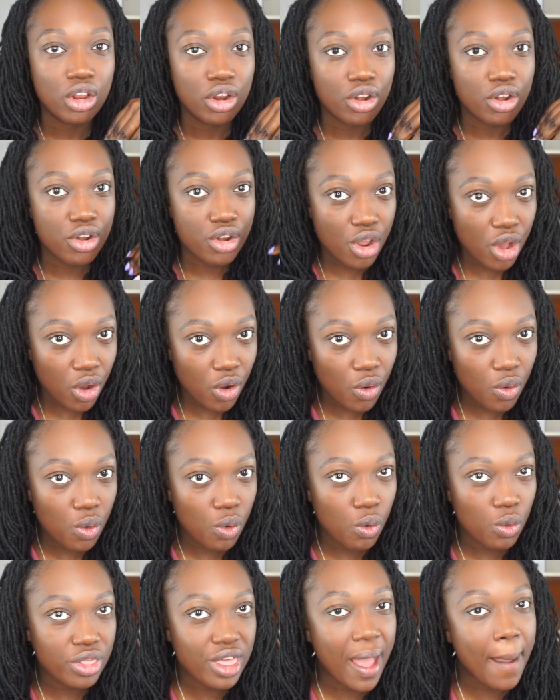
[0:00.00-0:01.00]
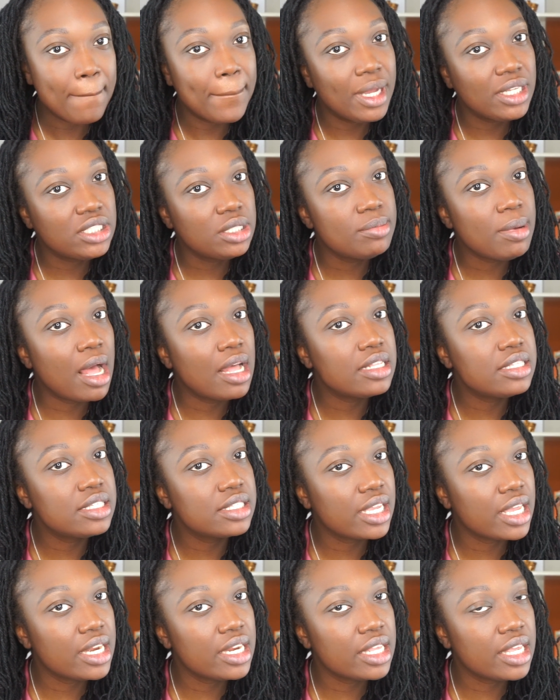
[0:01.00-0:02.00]
know that much about
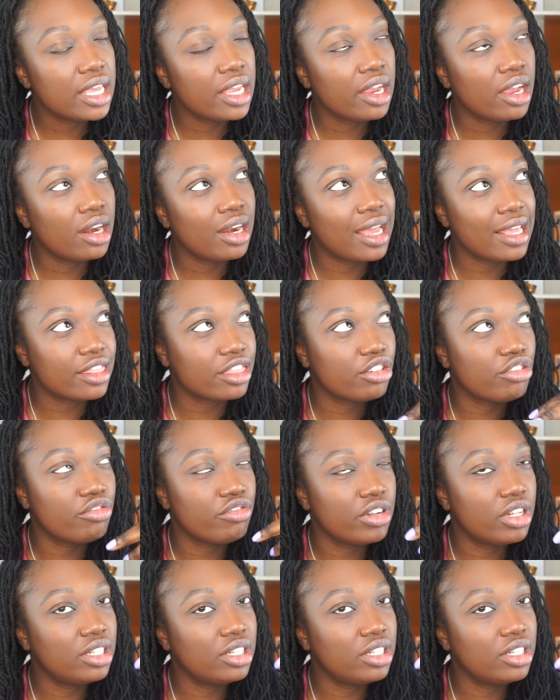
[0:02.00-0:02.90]
skincare, like the